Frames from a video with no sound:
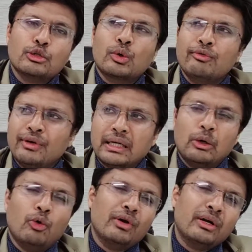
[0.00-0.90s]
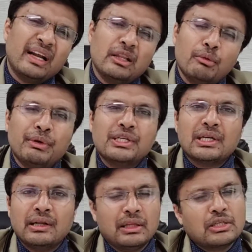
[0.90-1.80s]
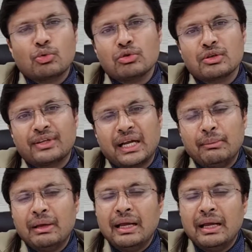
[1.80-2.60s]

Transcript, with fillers: So if it overtreat the patient in this course of time,